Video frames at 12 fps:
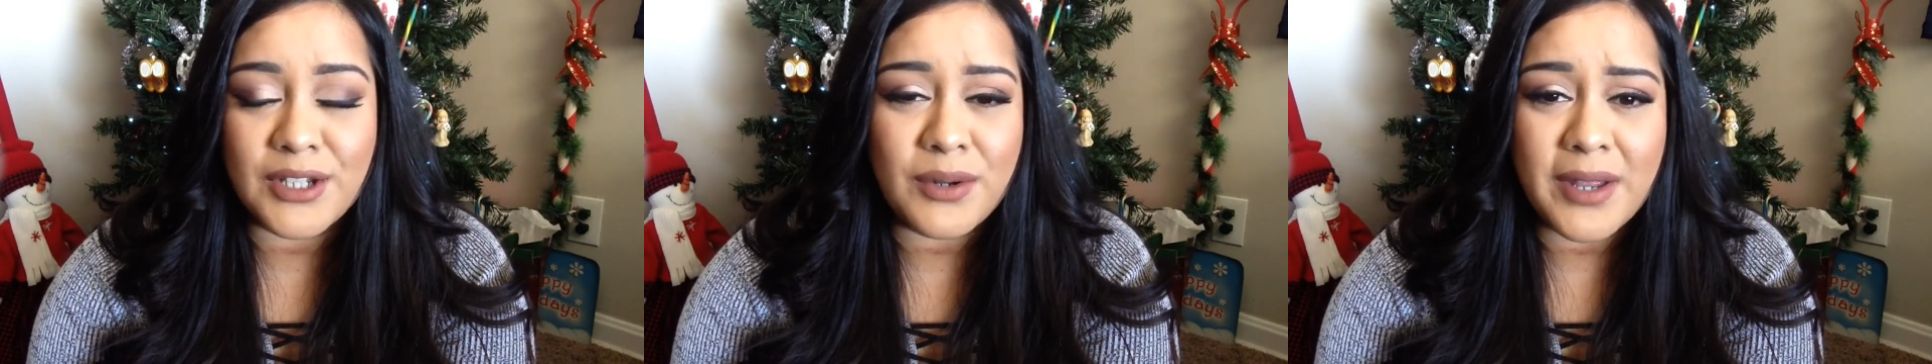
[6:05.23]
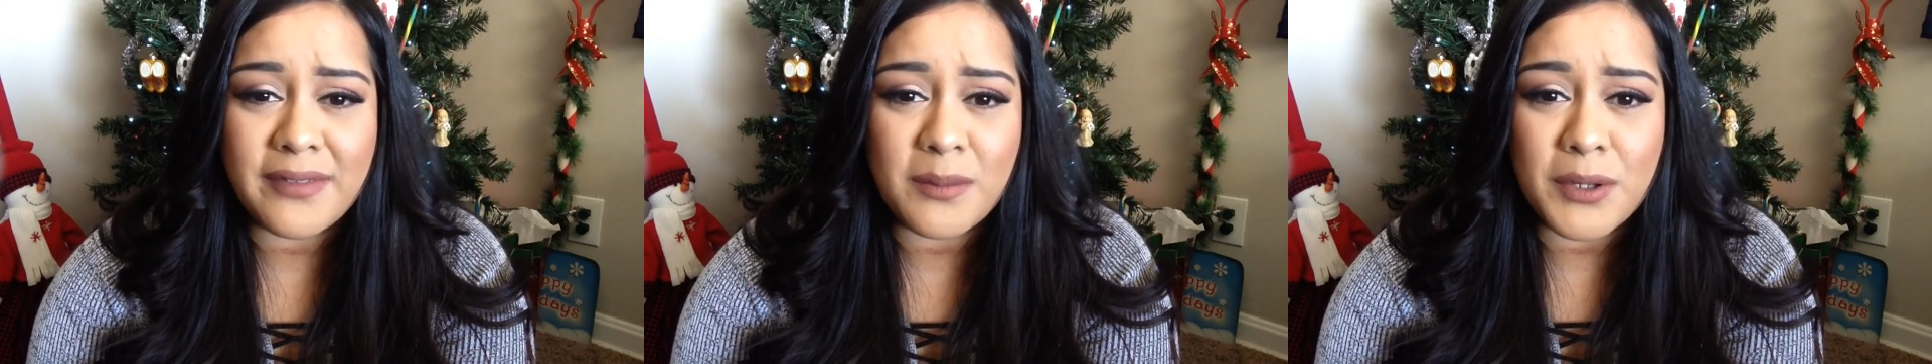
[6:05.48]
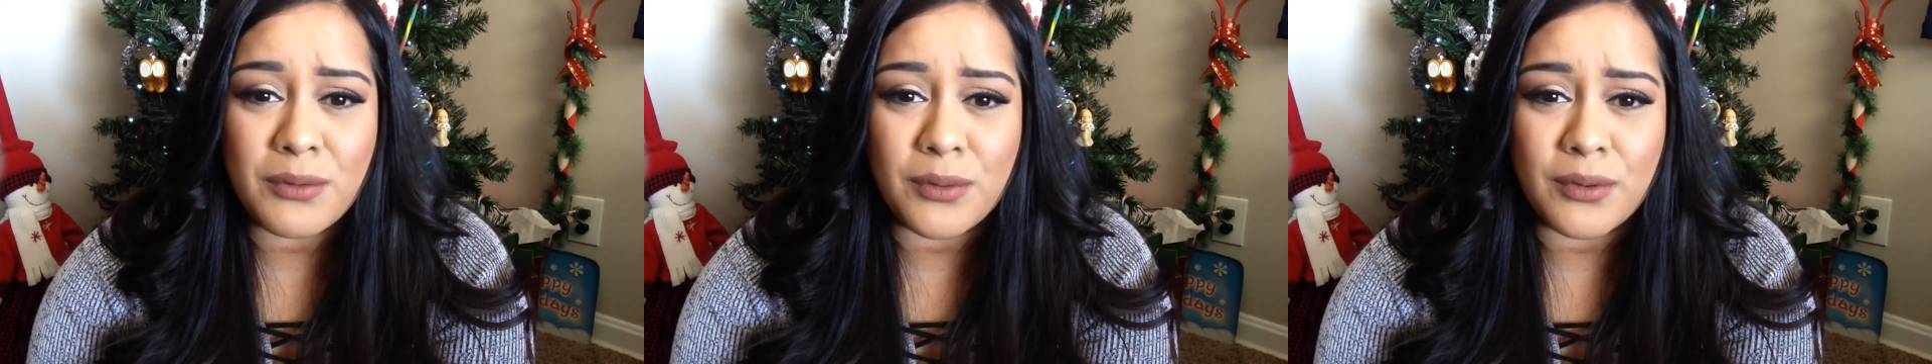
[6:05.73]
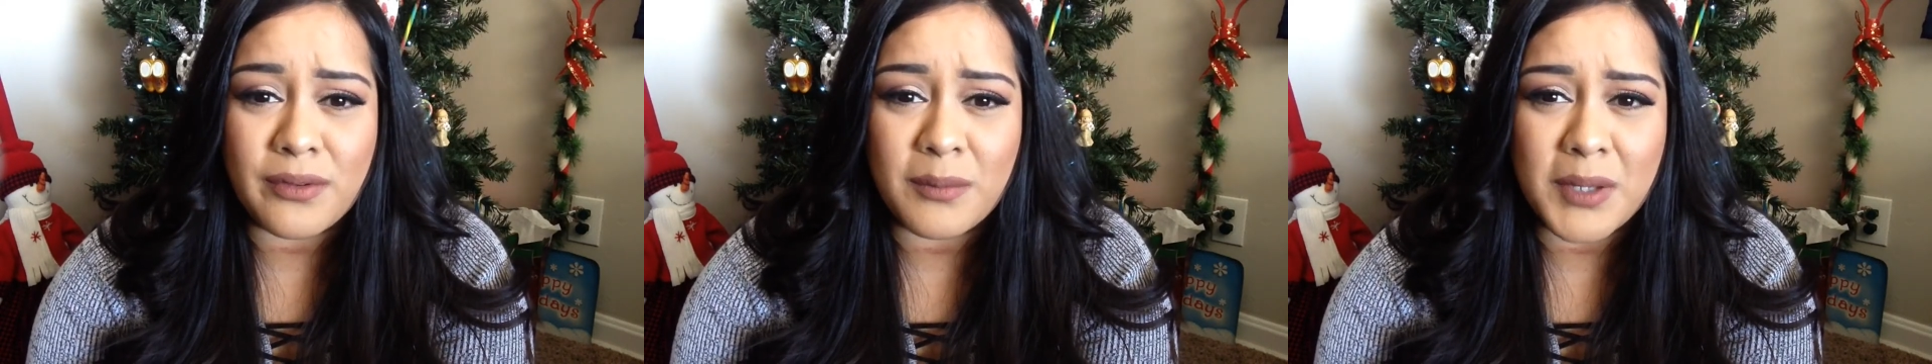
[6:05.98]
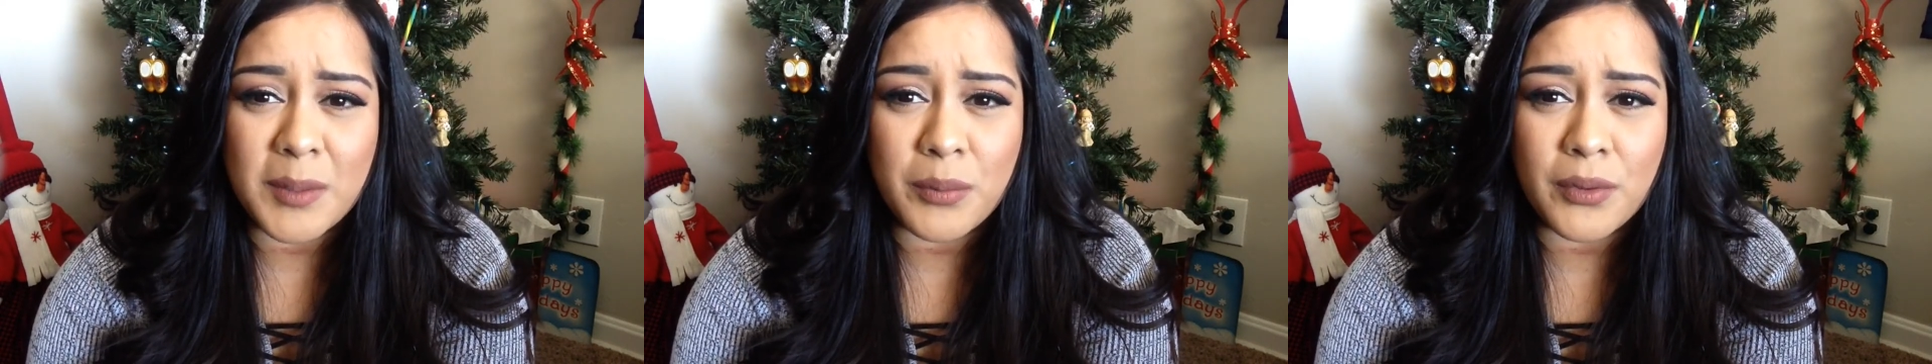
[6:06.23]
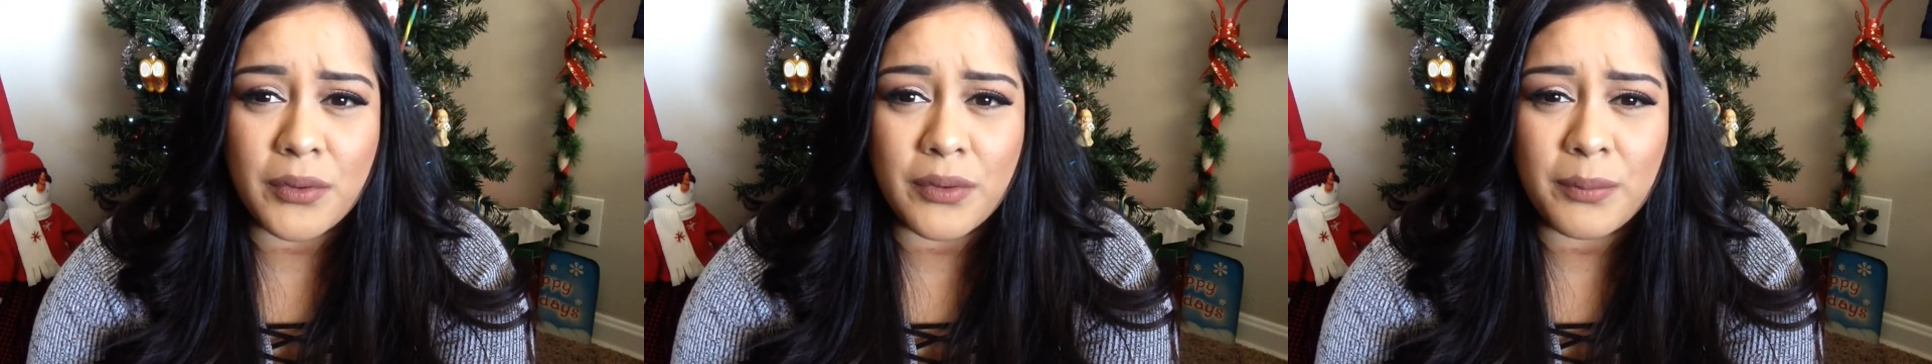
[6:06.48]
don't have to be rude to
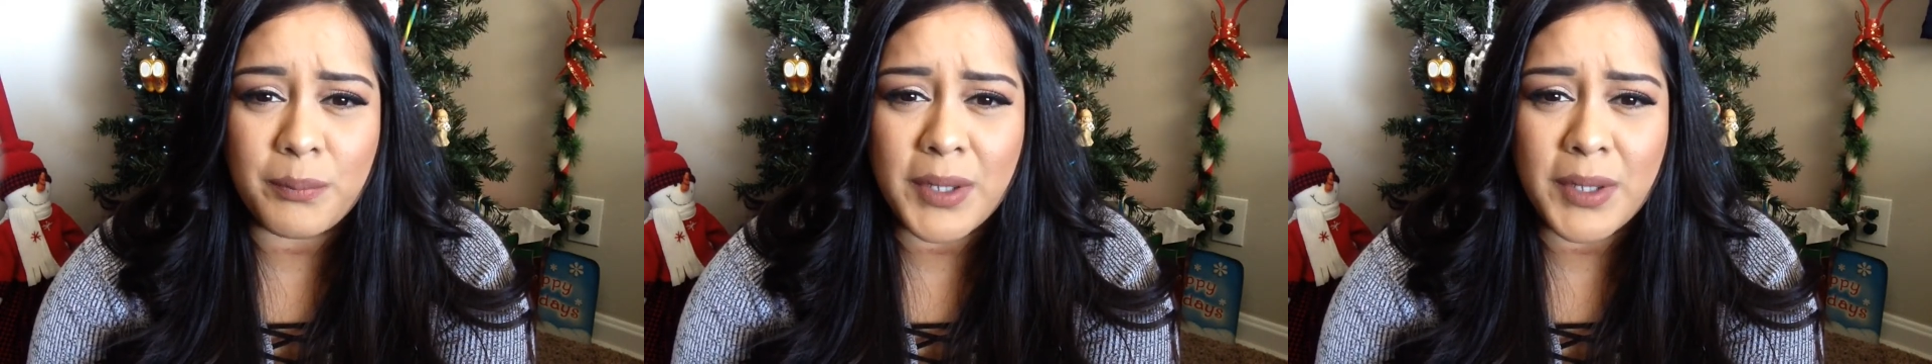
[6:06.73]
people.